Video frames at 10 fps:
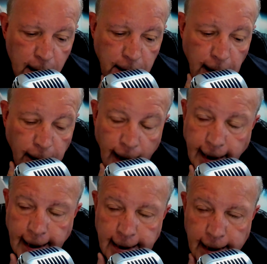Now,
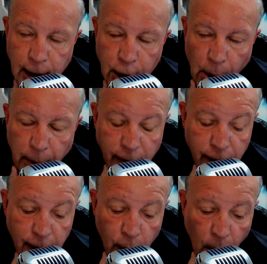like he did in Going
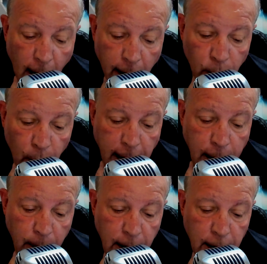for the One,
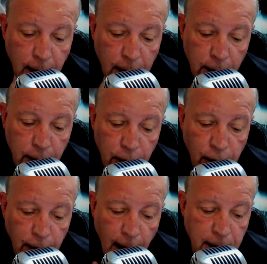Wakeman
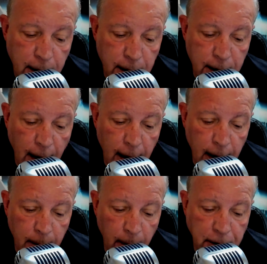utilizes
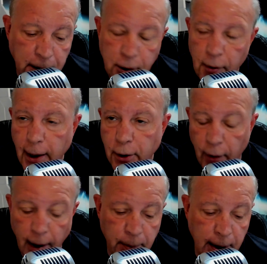multi-track
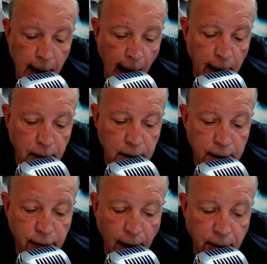grand
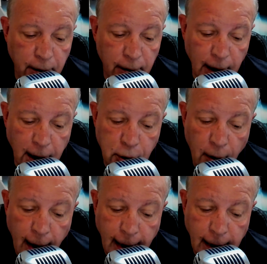pianos, Fender
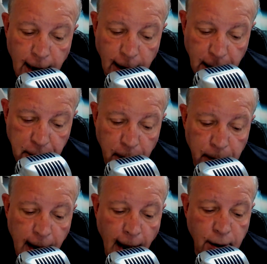electric
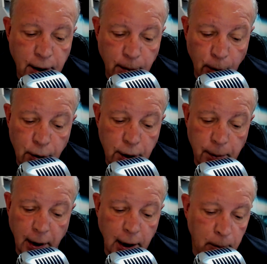pianos, Moogs,
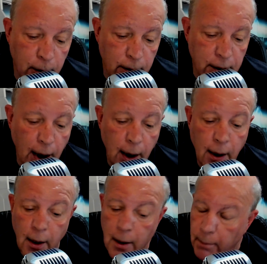mini Moogs,
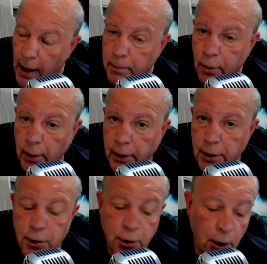pipe
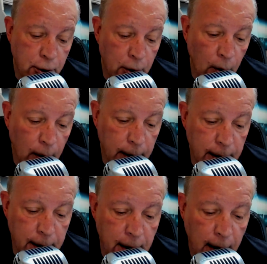organs, church
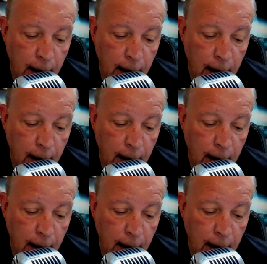organs,